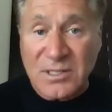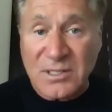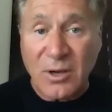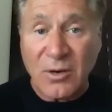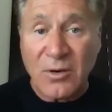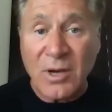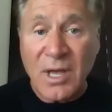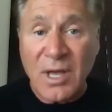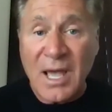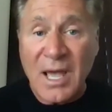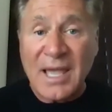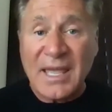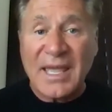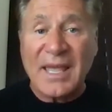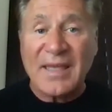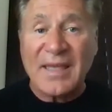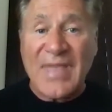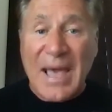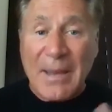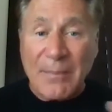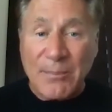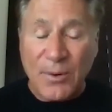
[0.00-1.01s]
So
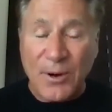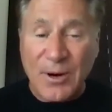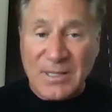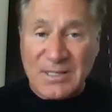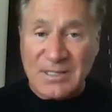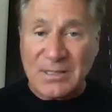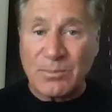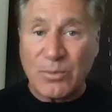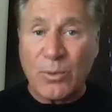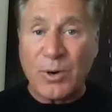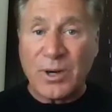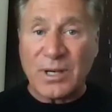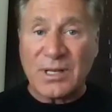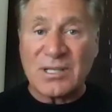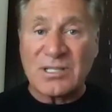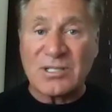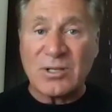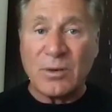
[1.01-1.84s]
that part's important.